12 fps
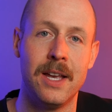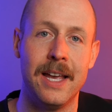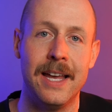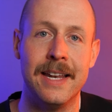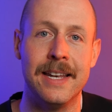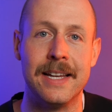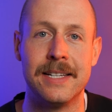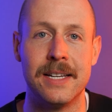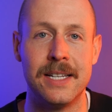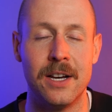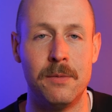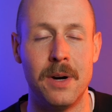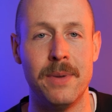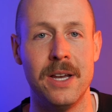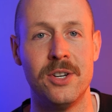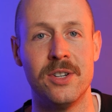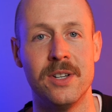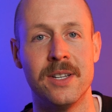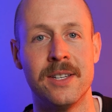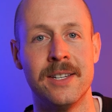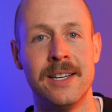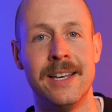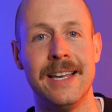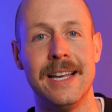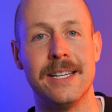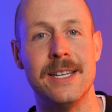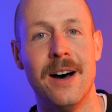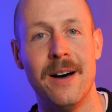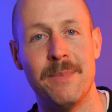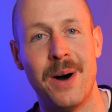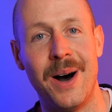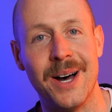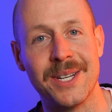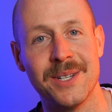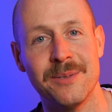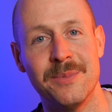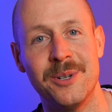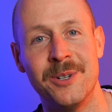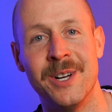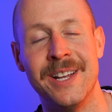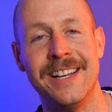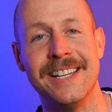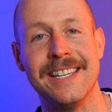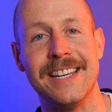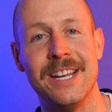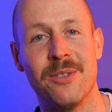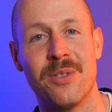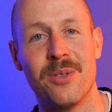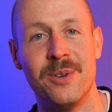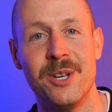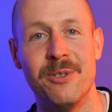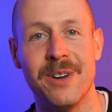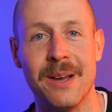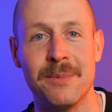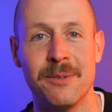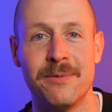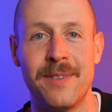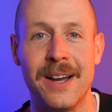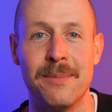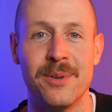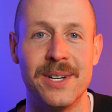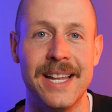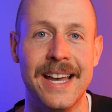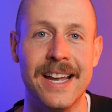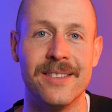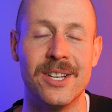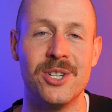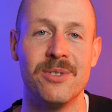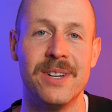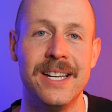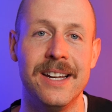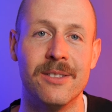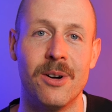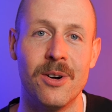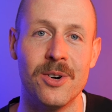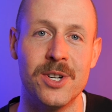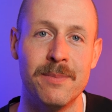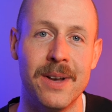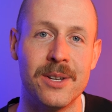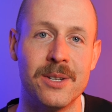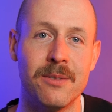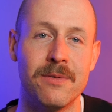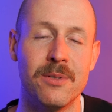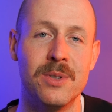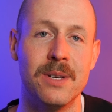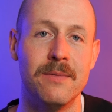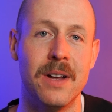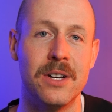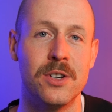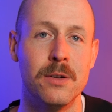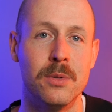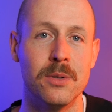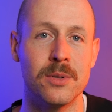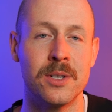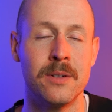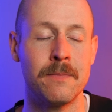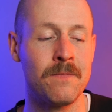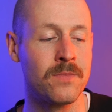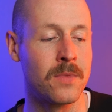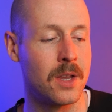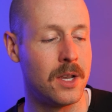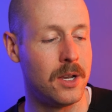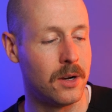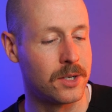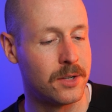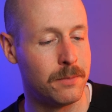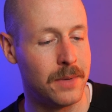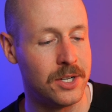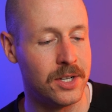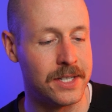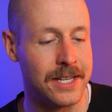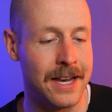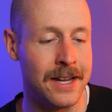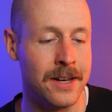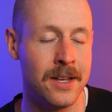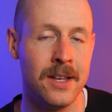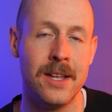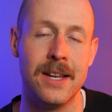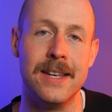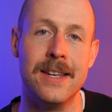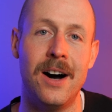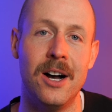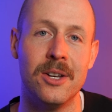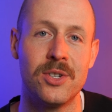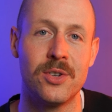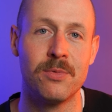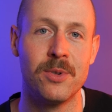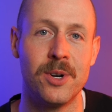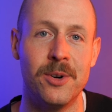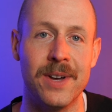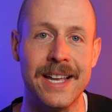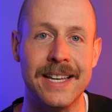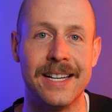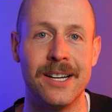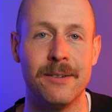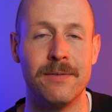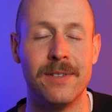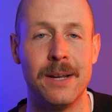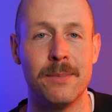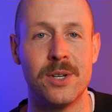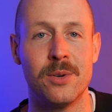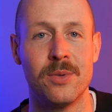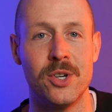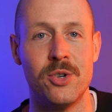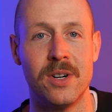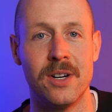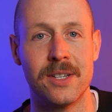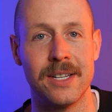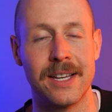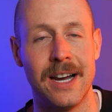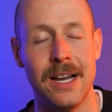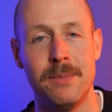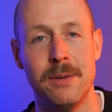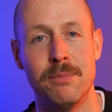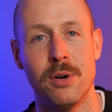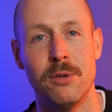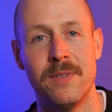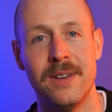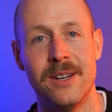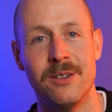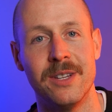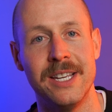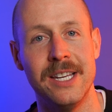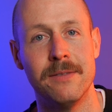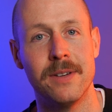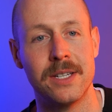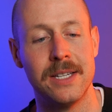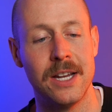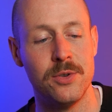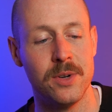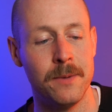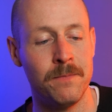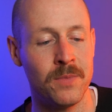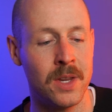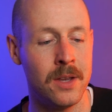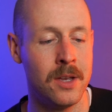And as I tell my patients, it's not possible to get 30 grams of fiber a day unless you're eating large amounts of fruits and vegetables. He also mentions that non-steroidal anti-inflammatory drugs like ibuprofen, Aleve, Excedrin,